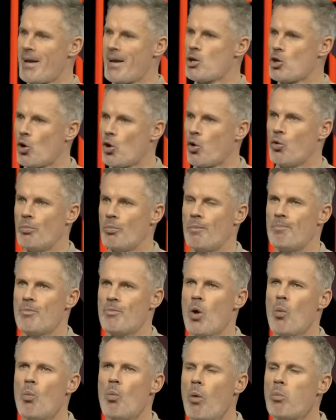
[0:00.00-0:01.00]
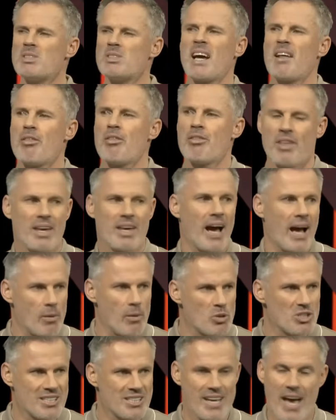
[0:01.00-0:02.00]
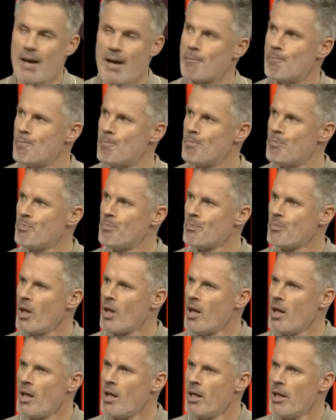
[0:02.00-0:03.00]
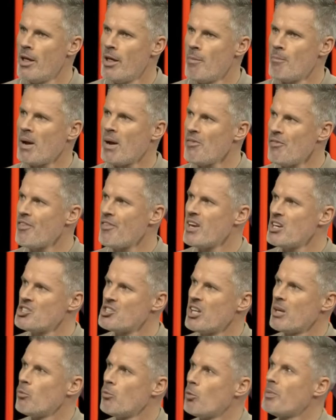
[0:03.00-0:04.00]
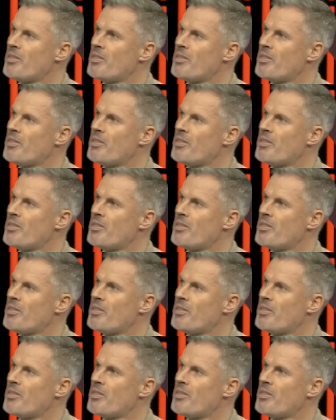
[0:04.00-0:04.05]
club, what would I think I was getting? My first thing would be